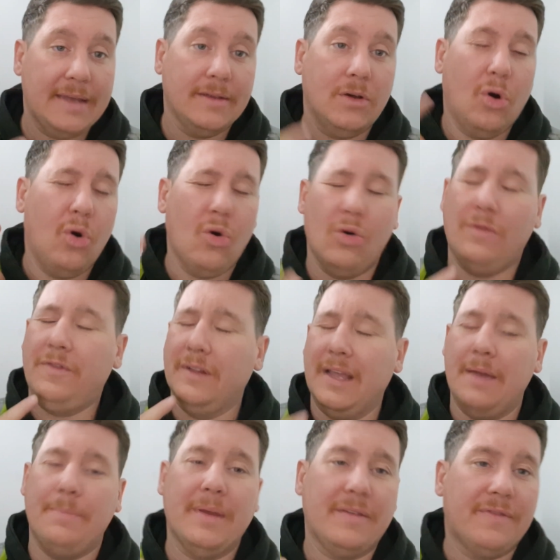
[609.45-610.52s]
Hopefully a
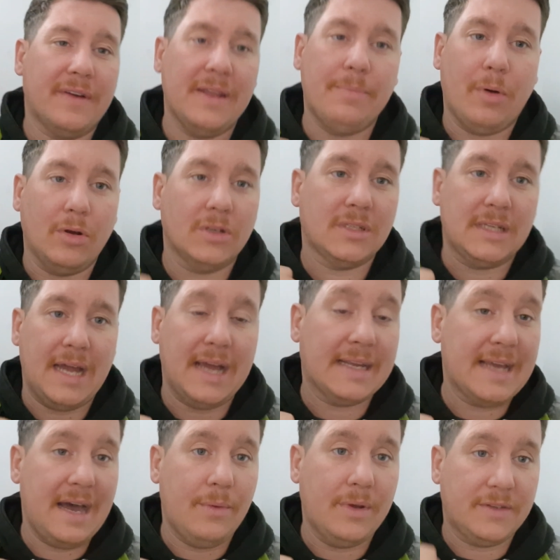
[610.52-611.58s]
big 3 points tonight. I
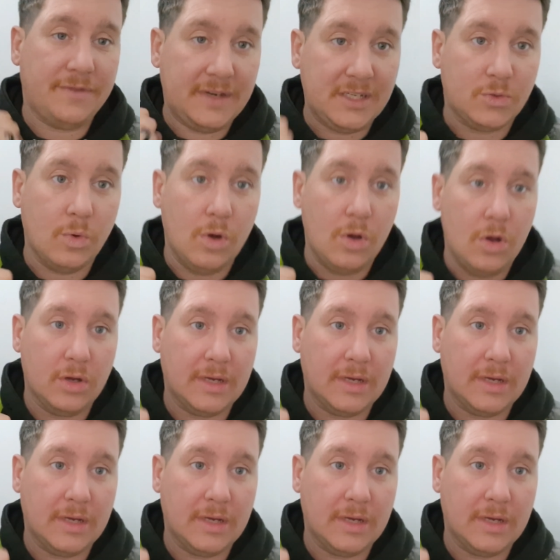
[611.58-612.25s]
can't wait to finish work,